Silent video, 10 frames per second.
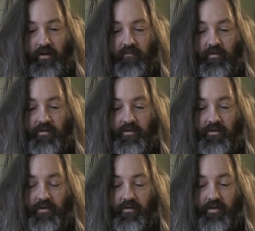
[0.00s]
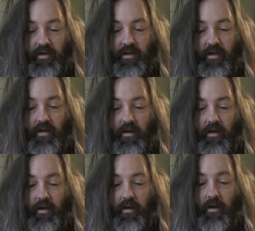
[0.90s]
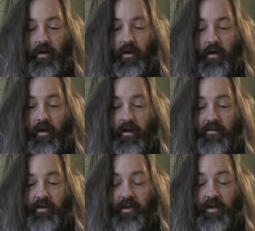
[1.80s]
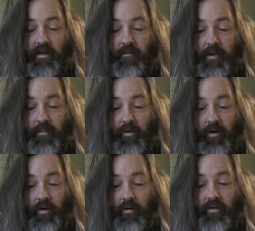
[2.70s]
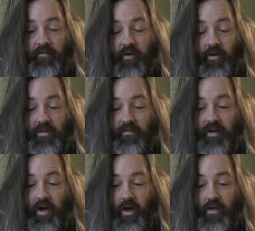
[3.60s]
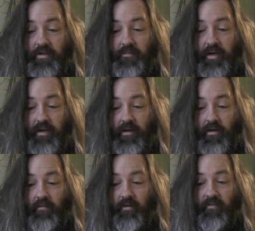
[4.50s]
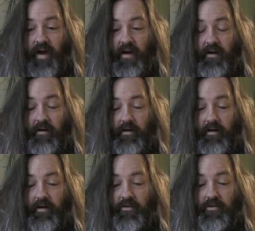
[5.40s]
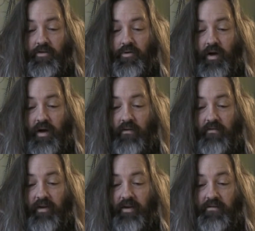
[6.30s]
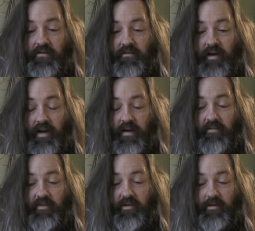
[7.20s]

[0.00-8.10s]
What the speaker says: Verse 33. Has any people heard the voice of God speaking out of a fire as you have and survived?